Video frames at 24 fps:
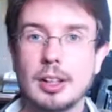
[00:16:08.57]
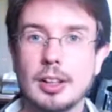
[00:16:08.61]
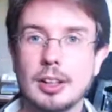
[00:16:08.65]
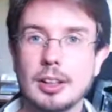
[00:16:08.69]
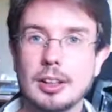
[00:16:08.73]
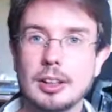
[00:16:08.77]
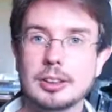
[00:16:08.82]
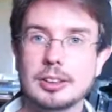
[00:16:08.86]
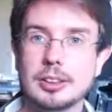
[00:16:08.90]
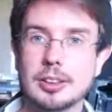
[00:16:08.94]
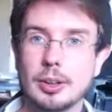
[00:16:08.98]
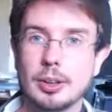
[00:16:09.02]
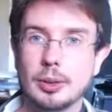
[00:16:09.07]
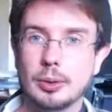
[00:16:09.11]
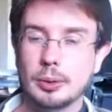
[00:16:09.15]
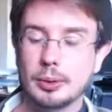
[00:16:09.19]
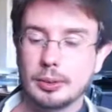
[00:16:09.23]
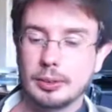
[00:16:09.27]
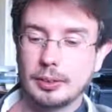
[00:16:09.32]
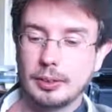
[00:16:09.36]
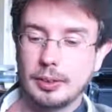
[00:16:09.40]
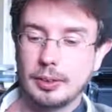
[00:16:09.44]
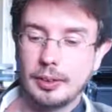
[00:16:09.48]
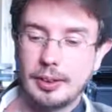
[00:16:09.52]
So,
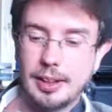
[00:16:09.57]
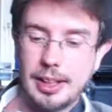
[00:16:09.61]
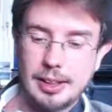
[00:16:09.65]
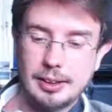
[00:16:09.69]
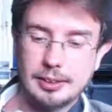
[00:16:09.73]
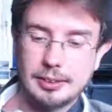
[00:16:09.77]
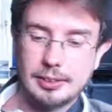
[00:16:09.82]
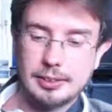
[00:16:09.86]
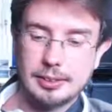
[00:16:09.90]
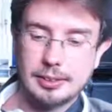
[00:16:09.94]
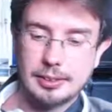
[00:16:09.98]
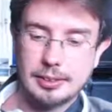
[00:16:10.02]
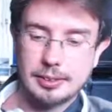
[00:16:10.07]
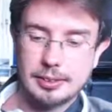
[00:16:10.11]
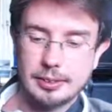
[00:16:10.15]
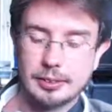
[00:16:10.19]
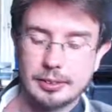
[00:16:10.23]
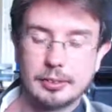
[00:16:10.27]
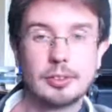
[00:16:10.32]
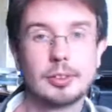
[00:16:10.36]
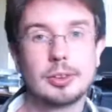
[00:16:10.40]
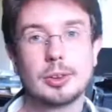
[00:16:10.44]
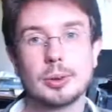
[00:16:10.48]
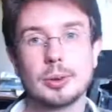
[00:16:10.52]
that's
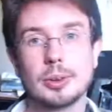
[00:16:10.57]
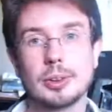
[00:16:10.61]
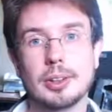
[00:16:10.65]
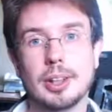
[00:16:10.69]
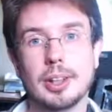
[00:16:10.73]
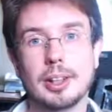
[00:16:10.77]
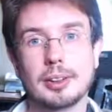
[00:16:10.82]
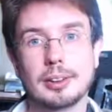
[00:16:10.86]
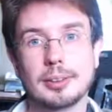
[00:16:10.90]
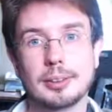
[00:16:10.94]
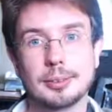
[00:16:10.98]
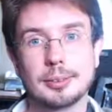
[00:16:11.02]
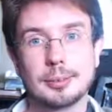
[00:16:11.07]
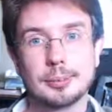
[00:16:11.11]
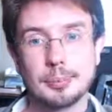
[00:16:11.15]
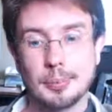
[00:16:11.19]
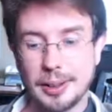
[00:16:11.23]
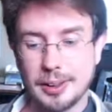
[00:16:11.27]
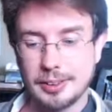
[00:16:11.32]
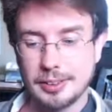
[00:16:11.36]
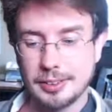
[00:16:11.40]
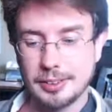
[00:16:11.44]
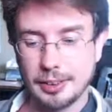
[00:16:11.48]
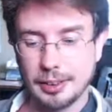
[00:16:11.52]
the Jurh deck,
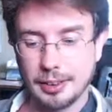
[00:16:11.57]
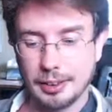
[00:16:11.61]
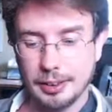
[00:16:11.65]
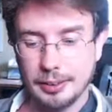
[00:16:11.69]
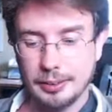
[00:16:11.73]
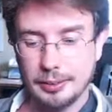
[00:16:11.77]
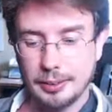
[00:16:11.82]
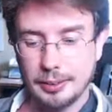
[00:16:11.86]
basically.